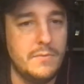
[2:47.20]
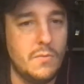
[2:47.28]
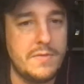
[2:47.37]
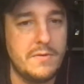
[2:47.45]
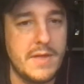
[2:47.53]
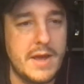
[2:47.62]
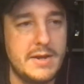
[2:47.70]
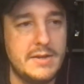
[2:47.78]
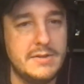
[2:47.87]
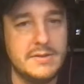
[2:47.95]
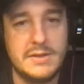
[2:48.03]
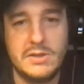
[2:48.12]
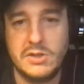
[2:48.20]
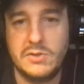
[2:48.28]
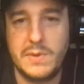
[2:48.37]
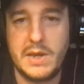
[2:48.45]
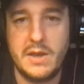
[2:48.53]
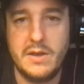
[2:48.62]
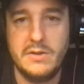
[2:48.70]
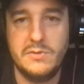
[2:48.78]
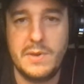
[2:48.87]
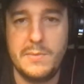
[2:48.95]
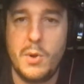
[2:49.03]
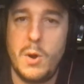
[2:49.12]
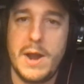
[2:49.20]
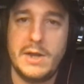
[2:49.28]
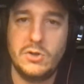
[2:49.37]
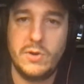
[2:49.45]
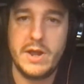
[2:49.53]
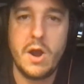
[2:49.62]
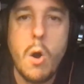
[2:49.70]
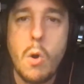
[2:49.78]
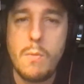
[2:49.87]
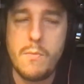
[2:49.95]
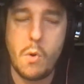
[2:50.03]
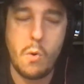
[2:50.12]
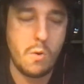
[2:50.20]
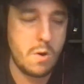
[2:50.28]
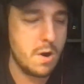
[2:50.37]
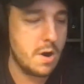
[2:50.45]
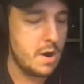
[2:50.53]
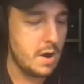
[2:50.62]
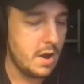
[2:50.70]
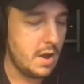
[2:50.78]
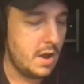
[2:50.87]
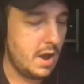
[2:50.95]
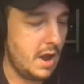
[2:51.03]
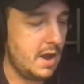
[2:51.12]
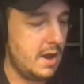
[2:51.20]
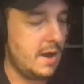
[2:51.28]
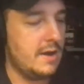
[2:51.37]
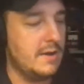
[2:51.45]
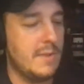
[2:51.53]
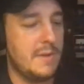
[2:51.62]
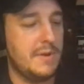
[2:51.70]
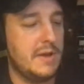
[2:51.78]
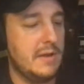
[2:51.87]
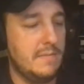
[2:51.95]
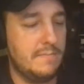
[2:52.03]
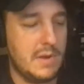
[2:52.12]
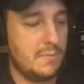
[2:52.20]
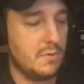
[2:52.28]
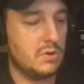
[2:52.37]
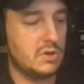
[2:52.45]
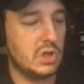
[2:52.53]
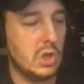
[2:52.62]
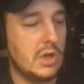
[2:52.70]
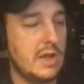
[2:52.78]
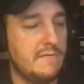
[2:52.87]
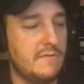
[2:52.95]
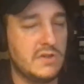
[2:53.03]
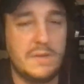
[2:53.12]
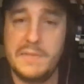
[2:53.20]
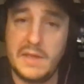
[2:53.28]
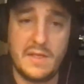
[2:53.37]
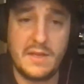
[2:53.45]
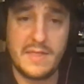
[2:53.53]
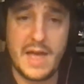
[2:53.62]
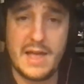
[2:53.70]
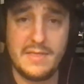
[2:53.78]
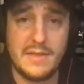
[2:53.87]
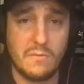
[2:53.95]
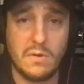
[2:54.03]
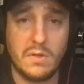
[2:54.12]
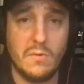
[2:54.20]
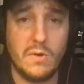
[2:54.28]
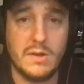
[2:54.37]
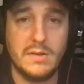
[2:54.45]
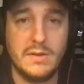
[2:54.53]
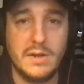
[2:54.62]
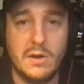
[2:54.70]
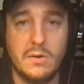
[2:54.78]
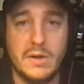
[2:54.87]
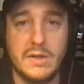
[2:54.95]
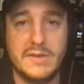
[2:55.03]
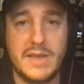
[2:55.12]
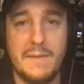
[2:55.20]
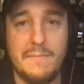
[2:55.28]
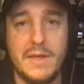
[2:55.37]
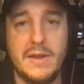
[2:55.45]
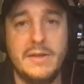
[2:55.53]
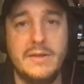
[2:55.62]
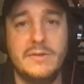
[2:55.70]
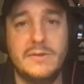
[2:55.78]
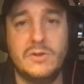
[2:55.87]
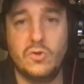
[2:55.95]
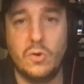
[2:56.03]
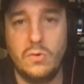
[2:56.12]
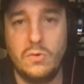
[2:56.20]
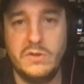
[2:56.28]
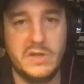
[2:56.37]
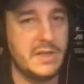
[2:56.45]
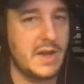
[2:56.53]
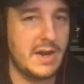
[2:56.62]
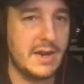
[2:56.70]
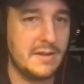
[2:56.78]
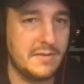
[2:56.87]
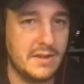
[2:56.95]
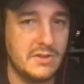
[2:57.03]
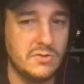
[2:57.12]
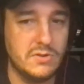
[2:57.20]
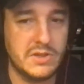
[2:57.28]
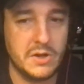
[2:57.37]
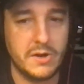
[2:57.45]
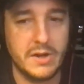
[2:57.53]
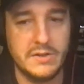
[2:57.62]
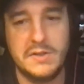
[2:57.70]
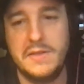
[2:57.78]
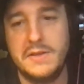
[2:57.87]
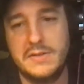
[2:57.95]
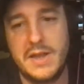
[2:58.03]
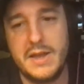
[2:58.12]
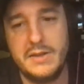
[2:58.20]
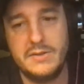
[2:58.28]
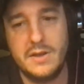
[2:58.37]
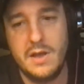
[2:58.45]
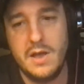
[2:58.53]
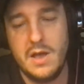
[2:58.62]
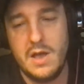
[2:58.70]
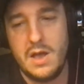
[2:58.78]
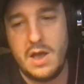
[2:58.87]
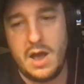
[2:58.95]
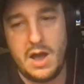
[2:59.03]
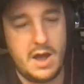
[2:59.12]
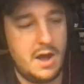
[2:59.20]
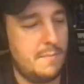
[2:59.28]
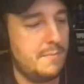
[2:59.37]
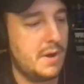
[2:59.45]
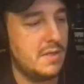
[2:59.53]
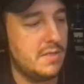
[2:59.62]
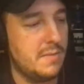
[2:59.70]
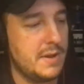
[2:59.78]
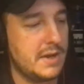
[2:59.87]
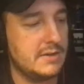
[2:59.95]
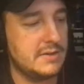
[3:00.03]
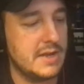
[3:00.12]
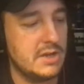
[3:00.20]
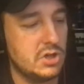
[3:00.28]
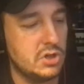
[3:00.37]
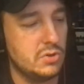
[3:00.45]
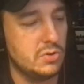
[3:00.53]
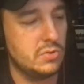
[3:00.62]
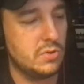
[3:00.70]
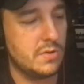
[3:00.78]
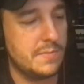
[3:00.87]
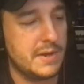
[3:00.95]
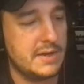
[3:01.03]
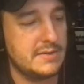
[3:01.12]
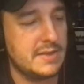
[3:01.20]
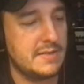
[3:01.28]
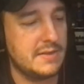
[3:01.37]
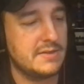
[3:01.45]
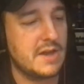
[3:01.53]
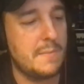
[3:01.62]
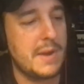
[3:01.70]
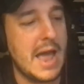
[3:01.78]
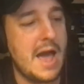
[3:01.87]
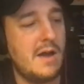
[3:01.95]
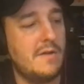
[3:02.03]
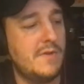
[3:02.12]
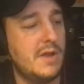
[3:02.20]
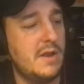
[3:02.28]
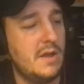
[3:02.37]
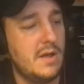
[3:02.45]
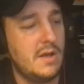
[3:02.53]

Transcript: whether that is just because people are actually at home or maybe people are just looking for something like that. They really want, an escape that is Trolls and not anything too serious in these days. But the biggest issue or the biggest thing that's coming out of it